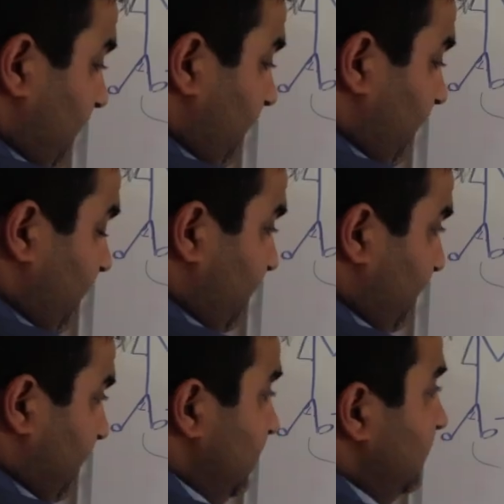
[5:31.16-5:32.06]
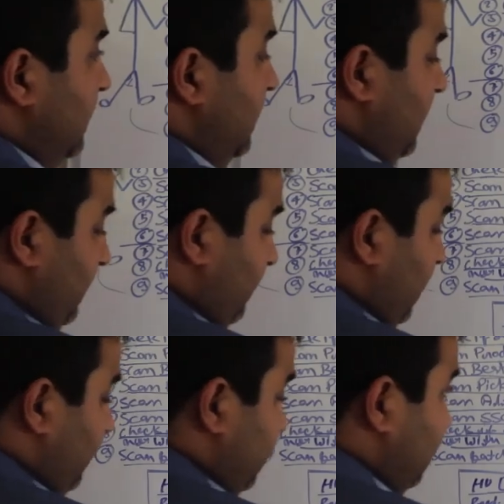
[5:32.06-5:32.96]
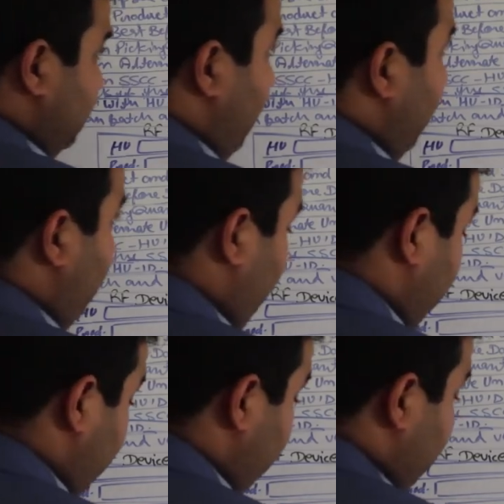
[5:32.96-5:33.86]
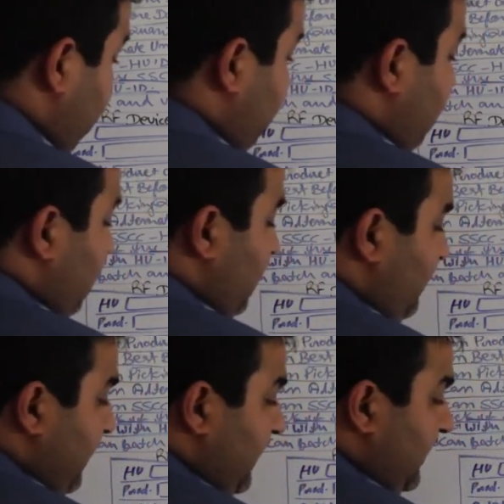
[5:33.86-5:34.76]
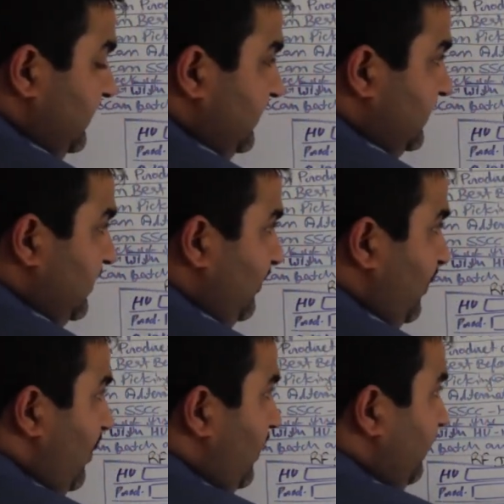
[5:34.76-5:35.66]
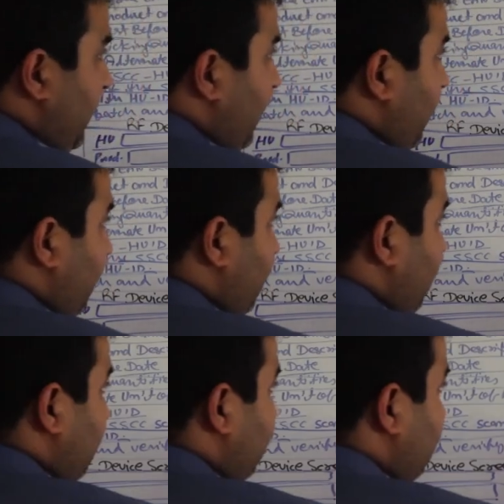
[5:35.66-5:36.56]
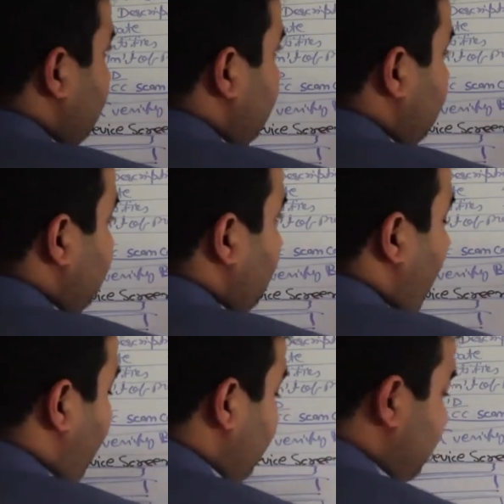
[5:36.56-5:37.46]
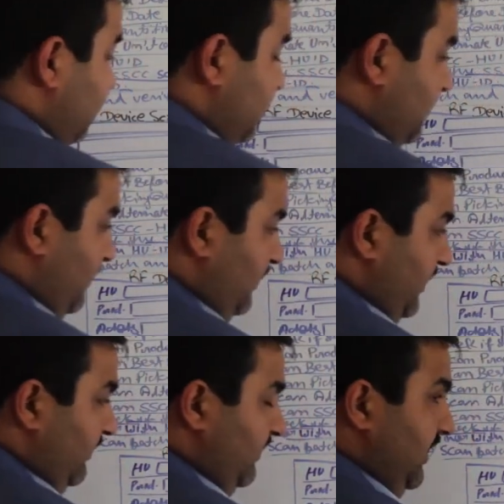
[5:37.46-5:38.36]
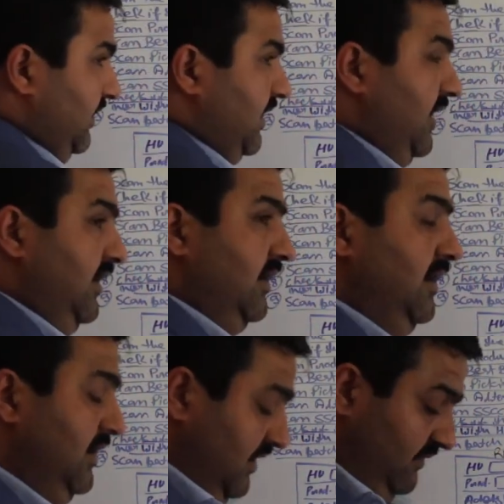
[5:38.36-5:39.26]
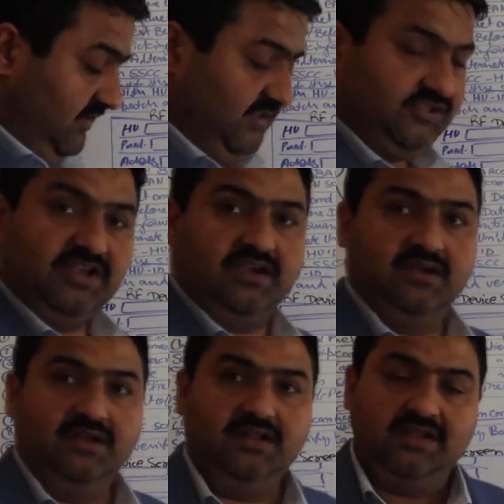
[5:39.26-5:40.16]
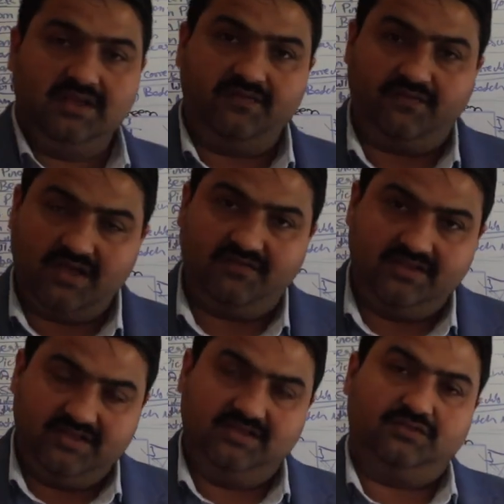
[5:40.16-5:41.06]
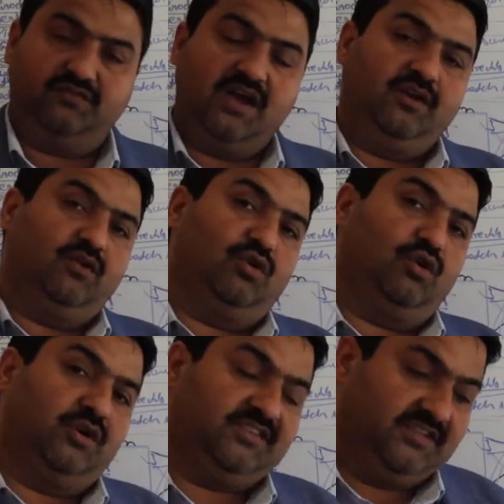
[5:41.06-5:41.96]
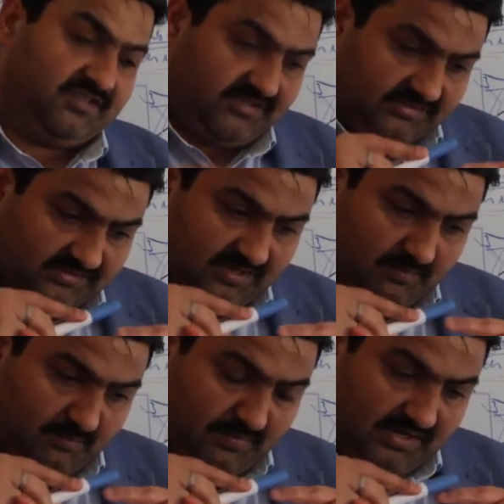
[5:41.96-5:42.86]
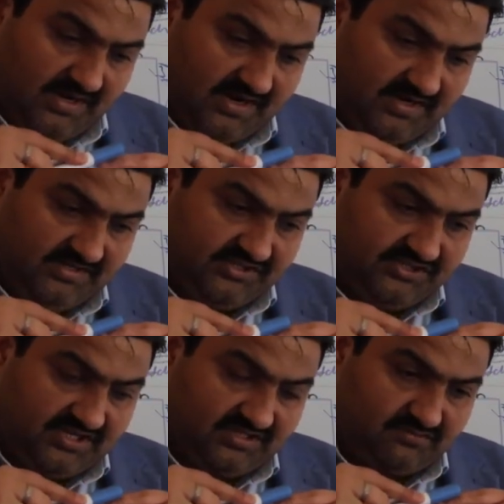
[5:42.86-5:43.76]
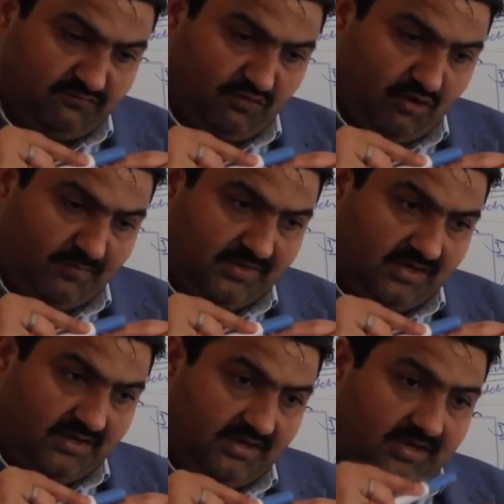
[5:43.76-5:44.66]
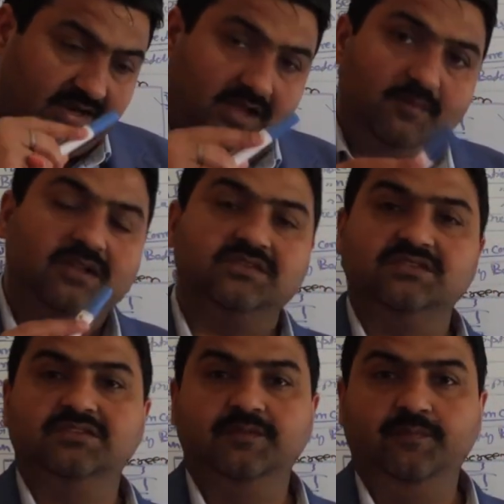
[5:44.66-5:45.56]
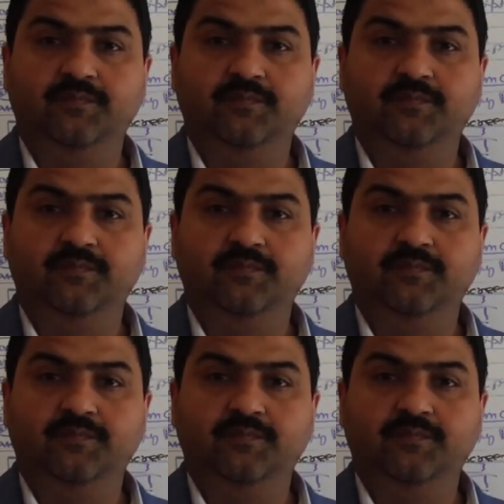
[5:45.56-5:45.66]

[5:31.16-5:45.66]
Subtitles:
button when he presses the enter button, immediate system call behind the, how the system will check if everything is fine or not. System behind checks from the tables,